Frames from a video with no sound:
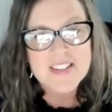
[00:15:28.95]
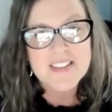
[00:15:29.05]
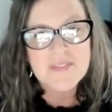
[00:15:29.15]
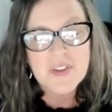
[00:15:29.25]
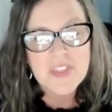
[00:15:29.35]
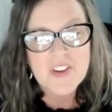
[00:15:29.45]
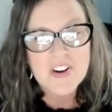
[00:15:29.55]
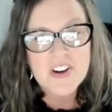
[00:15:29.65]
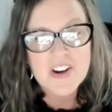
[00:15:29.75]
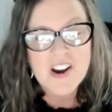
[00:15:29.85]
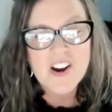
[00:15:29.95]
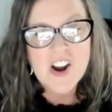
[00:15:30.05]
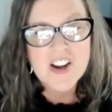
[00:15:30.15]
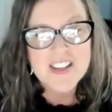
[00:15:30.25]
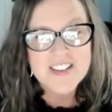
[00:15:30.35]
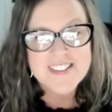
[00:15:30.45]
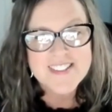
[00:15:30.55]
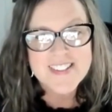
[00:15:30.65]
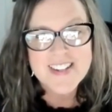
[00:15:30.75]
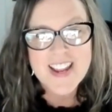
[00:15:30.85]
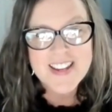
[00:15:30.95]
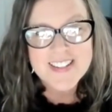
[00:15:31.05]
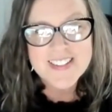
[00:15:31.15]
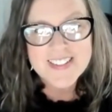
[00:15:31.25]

to leave with our, our audience today?